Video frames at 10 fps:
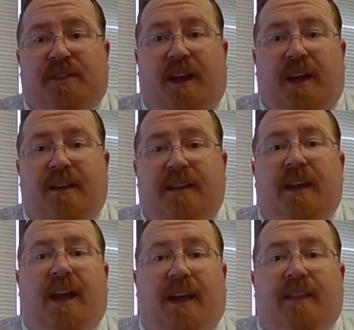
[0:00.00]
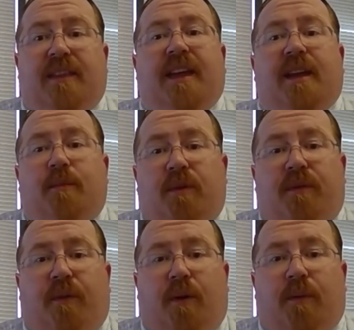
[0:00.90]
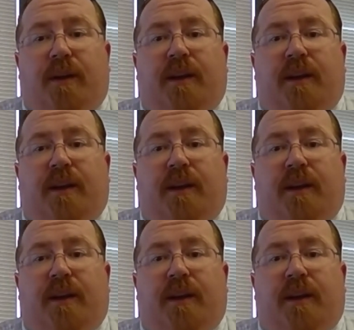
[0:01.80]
done and then they can move forward.